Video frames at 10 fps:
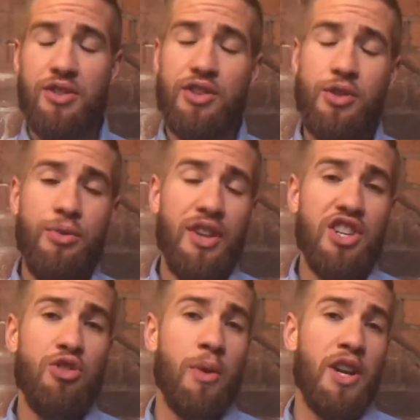So the 2
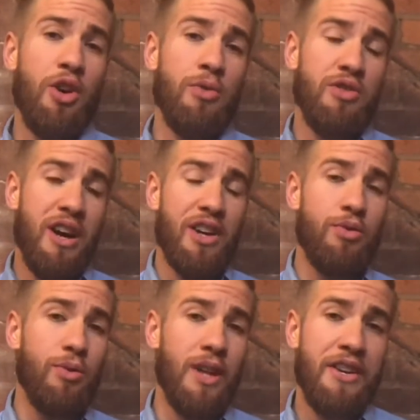things you want to know when you talk
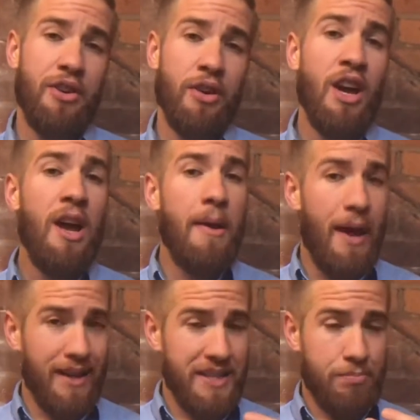to a lender,
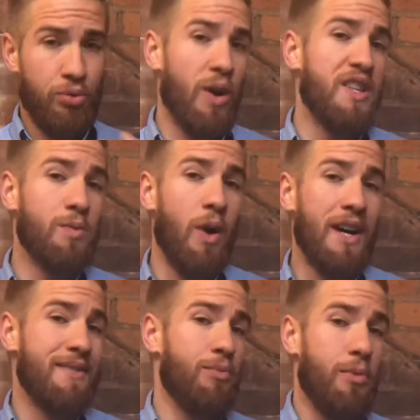at least
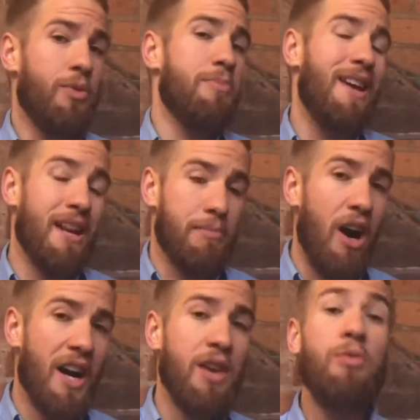price-wise, what would be out of
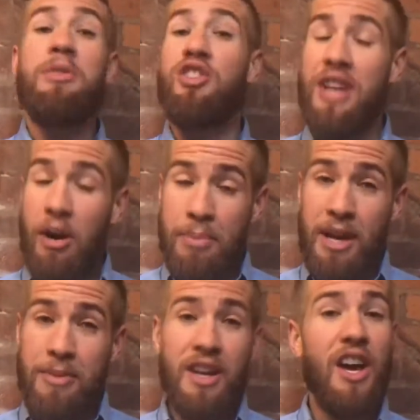pocket would be your down
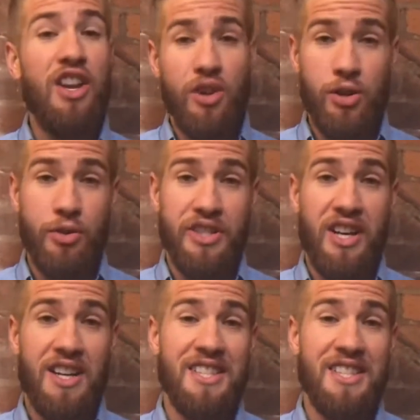payment and your closing costs.